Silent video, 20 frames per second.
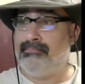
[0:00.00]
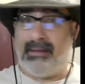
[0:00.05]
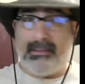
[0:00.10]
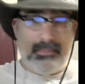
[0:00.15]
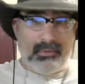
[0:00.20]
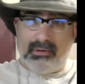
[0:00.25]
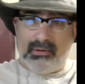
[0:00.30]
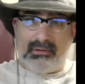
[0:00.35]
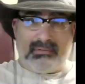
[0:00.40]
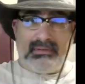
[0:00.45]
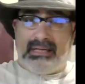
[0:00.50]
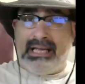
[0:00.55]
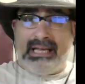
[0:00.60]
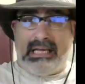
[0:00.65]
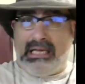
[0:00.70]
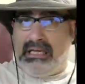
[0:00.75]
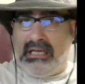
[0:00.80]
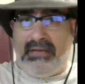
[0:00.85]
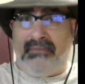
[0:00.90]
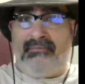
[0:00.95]
Or like
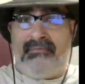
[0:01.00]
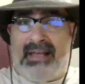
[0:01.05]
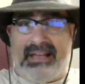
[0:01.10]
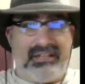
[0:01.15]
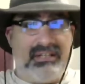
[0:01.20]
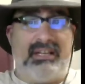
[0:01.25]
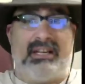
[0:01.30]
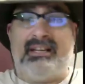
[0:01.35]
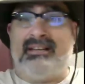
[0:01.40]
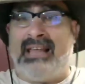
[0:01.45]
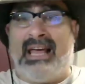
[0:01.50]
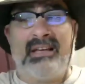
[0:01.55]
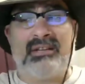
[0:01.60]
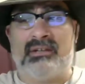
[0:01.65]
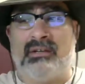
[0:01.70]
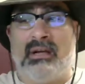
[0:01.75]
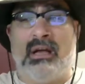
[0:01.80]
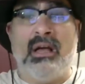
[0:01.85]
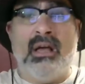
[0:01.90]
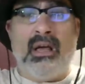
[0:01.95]
invested in
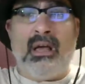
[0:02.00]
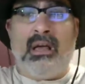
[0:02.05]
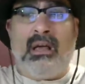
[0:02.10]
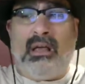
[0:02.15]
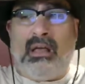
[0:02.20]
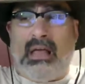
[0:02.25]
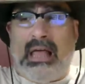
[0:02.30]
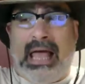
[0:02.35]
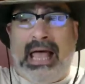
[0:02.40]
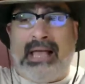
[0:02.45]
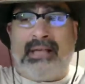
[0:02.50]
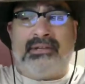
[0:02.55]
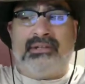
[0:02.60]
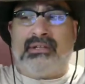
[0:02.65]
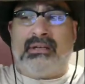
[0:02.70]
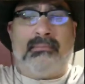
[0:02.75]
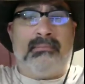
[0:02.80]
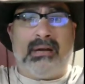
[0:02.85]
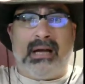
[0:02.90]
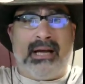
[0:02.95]
Tesla as
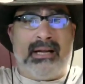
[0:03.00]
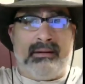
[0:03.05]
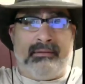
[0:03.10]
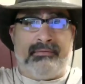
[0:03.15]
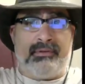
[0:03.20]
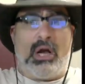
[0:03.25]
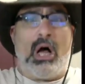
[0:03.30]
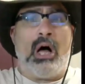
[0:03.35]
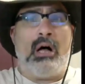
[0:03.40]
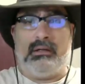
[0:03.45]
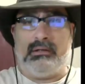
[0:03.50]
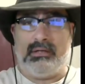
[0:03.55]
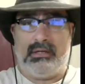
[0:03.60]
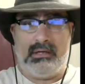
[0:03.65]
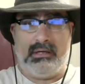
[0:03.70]
some kind of cult.